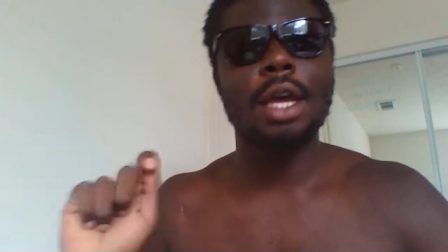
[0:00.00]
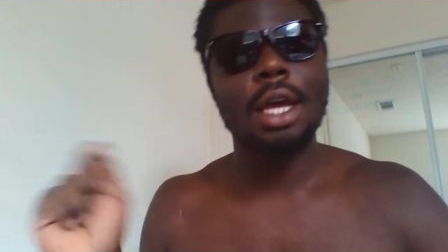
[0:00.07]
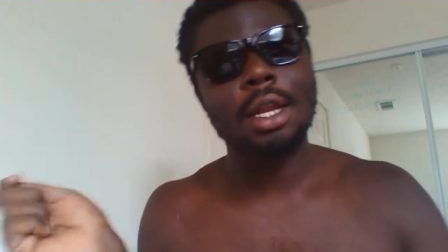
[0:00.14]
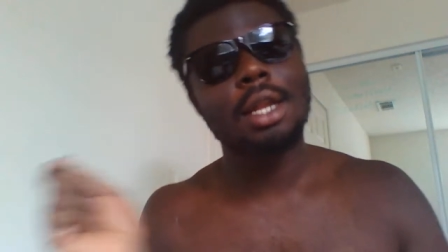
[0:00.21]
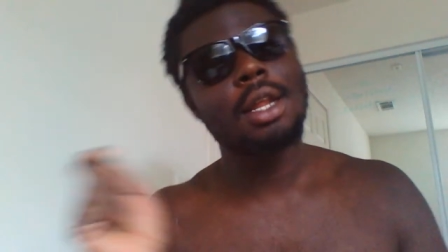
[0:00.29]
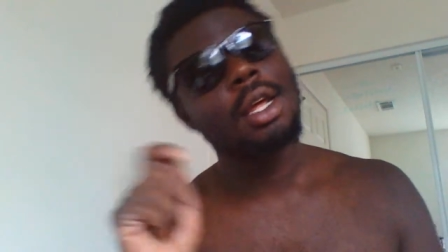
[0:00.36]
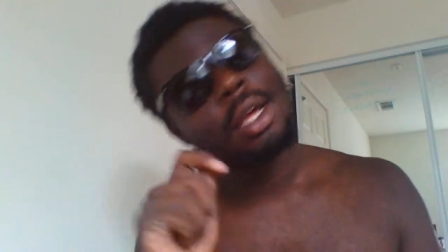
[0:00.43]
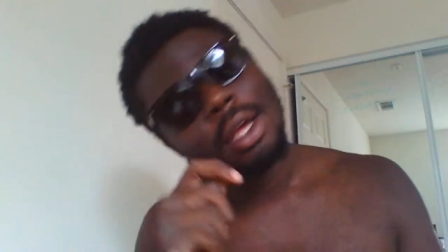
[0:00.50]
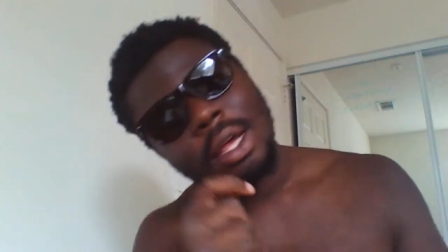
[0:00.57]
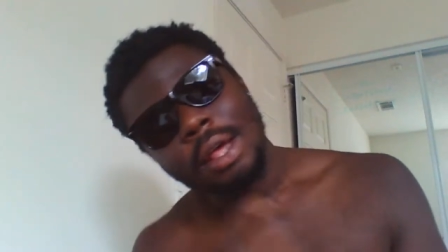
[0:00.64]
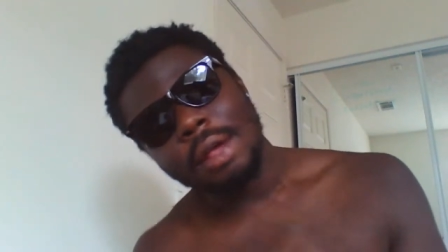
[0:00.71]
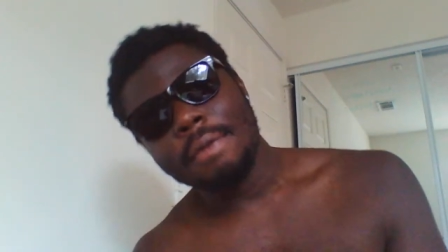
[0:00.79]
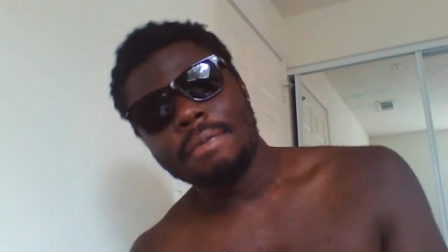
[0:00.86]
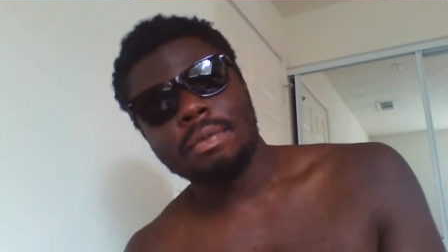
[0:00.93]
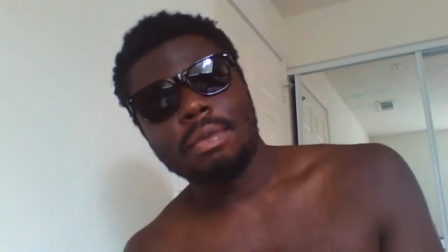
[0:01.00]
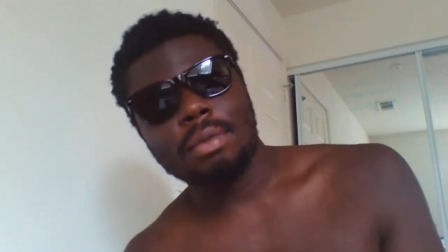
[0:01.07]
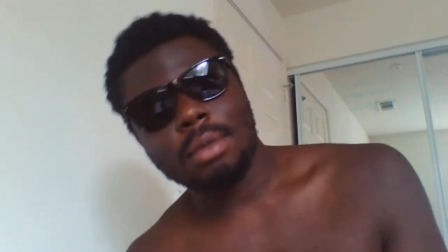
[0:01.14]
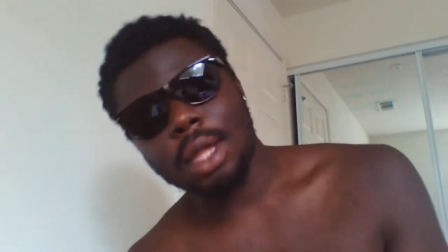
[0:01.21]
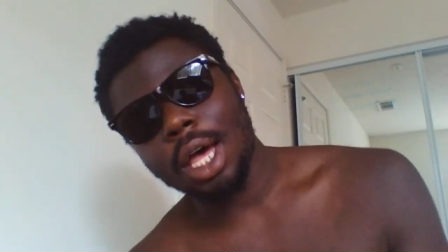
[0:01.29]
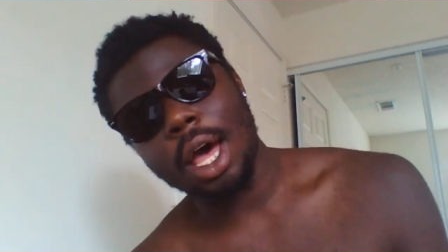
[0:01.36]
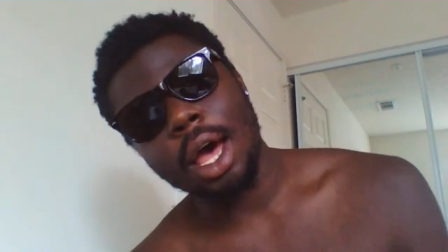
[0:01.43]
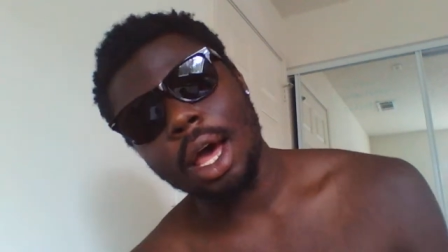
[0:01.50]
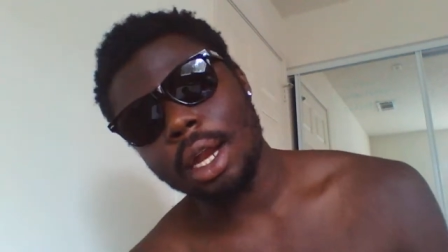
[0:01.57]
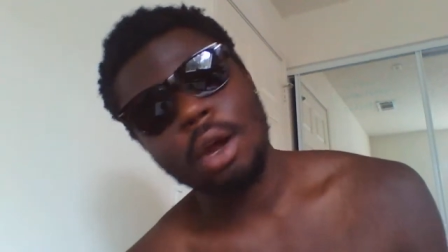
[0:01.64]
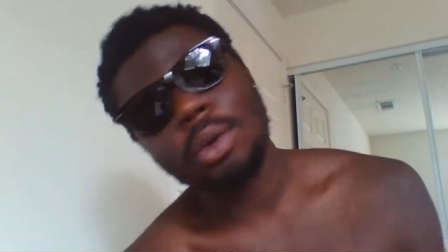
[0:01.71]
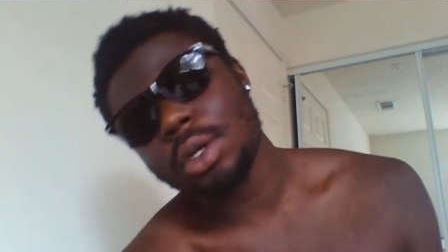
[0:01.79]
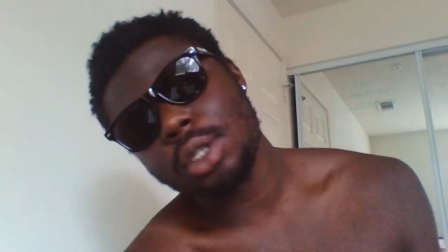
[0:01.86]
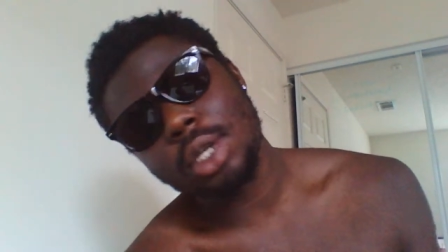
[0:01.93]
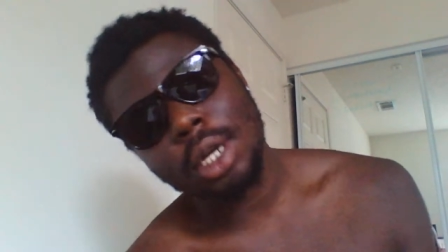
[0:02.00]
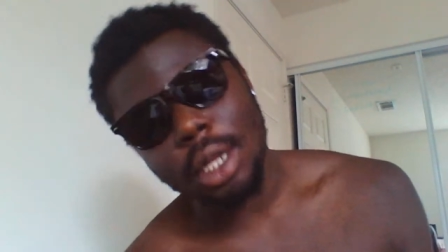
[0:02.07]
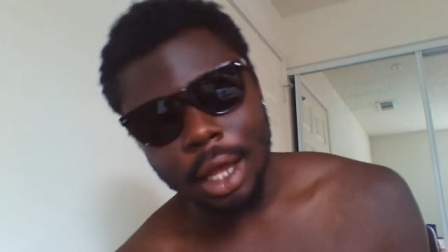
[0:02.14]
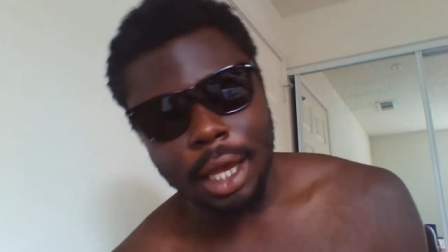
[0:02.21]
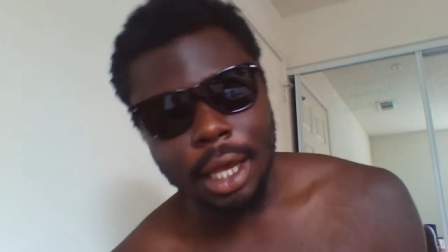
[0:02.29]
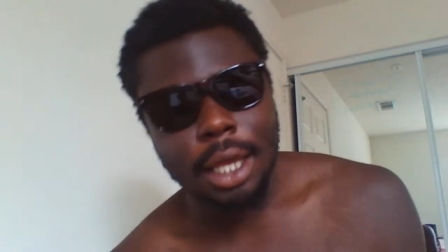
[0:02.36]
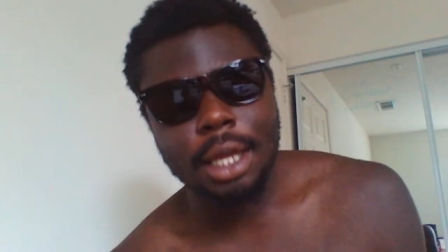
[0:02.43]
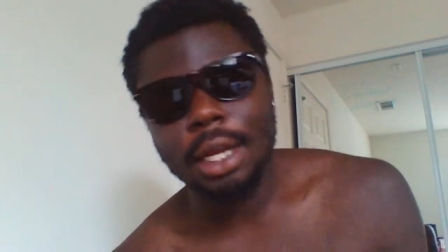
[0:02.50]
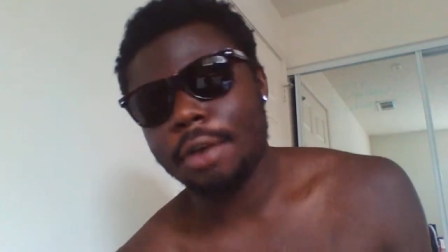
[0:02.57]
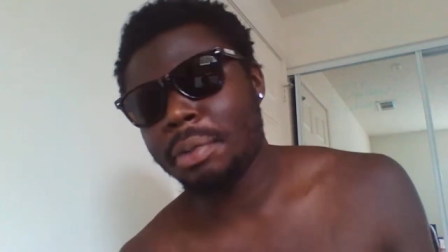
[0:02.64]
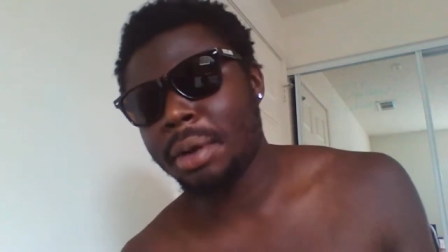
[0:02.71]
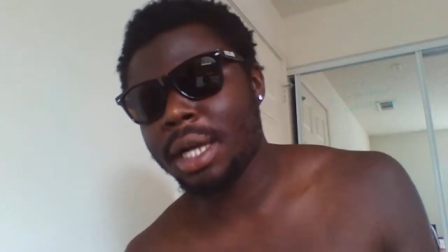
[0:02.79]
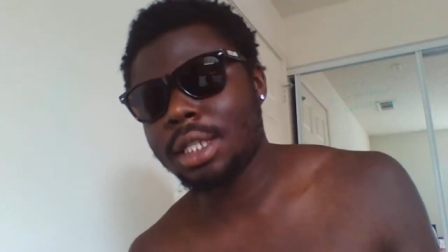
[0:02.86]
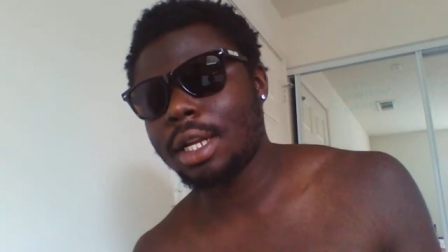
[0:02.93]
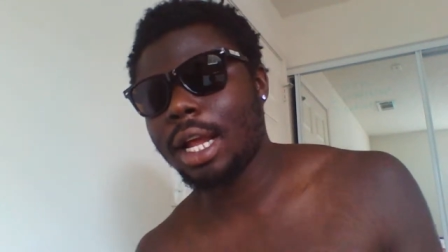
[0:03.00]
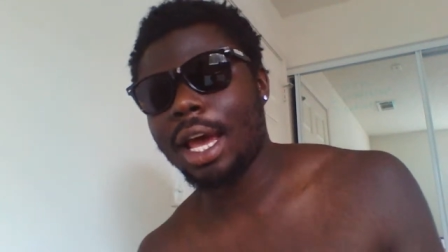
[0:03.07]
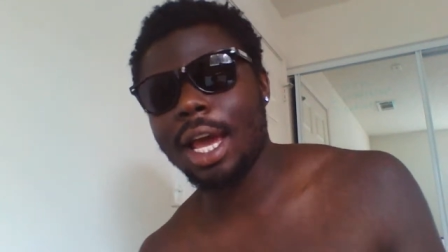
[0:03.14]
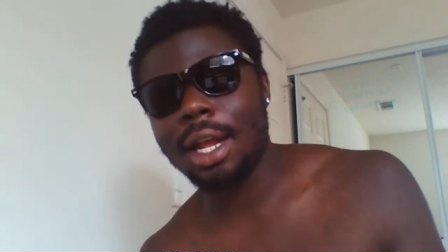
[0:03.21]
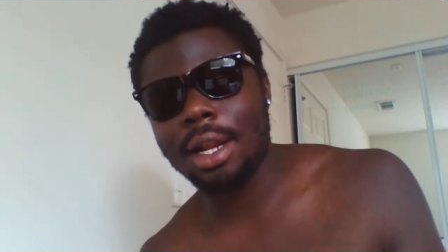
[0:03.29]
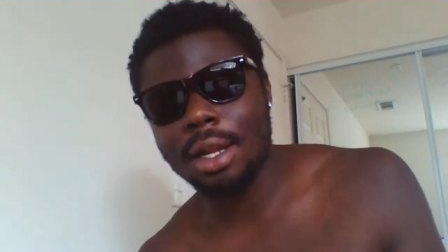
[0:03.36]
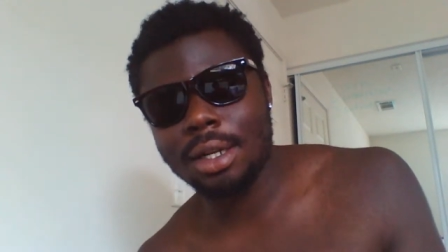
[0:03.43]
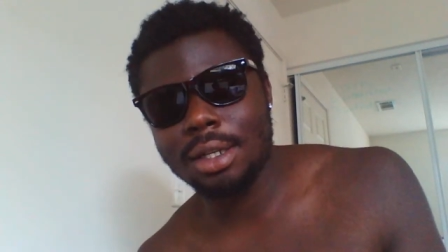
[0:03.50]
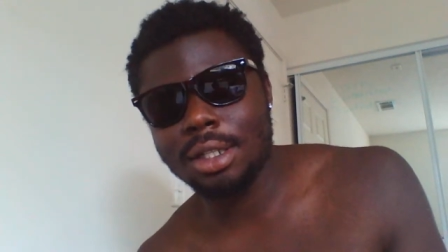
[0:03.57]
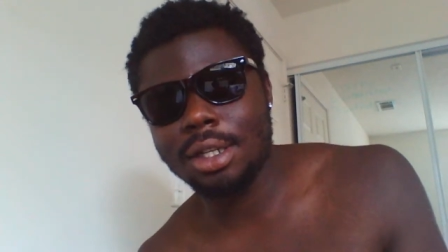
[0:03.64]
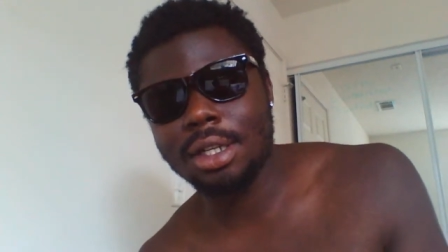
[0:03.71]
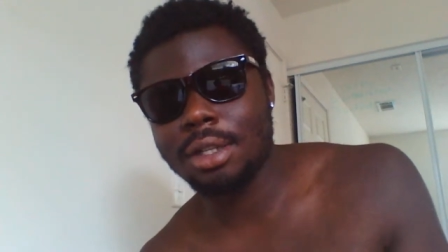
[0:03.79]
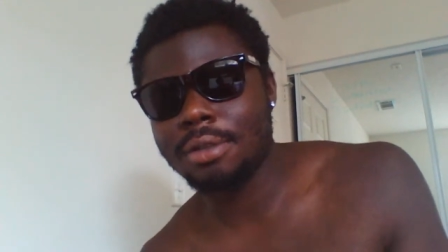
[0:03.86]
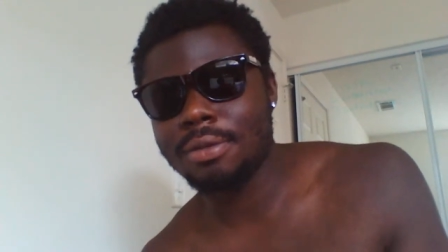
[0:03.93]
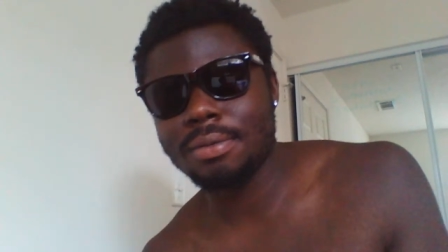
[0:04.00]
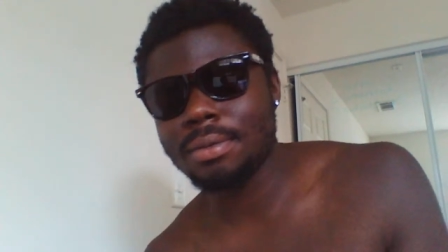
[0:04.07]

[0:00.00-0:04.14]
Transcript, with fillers: and no one's gonna like it. Everybody's gonna hate it and shit.